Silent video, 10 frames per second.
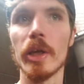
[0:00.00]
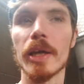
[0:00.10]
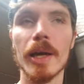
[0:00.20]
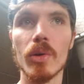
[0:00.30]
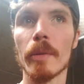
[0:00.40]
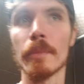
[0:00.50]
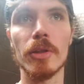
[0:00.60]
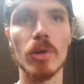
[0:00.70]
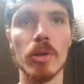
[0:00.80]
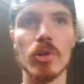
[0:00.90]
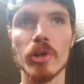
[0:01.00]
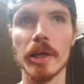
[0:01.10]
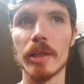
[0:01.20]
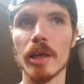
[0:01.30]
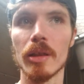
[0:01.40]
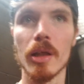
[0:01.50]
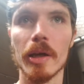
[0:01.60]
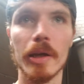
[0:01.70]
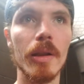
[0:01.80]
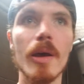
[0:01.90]
week out, up until the trade
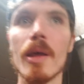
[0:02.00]
deadline.